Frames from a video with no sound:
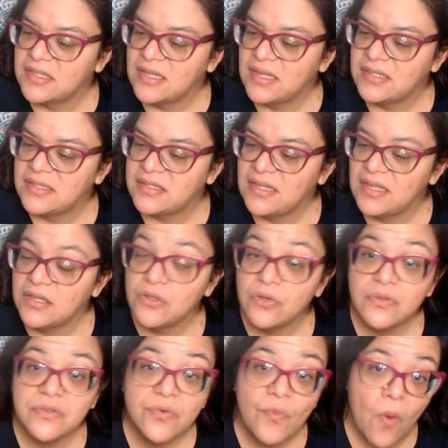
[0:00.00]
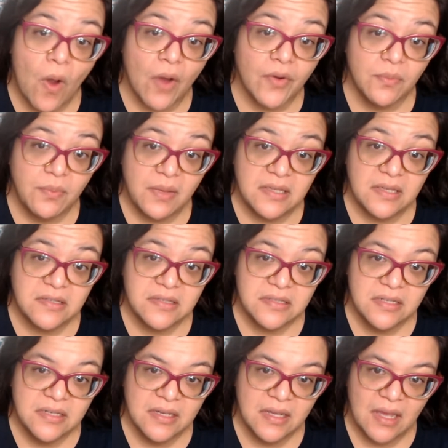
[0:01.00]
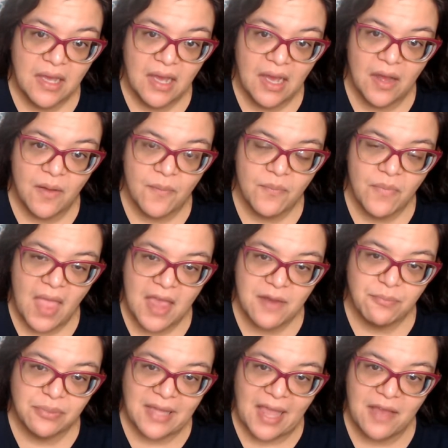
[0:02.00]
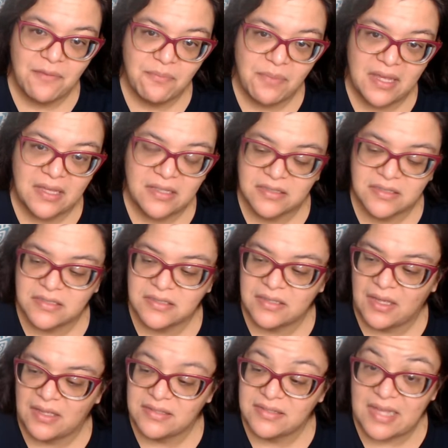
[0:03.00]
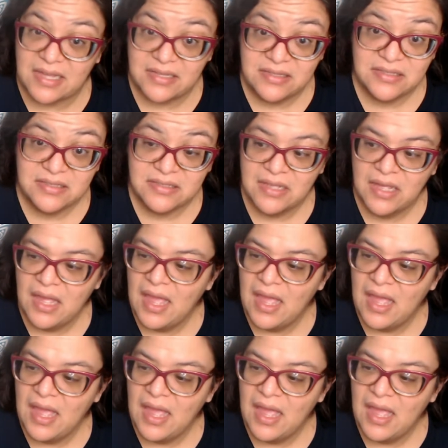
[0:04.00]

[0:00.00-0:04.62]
it includes water based um, and plant based scents.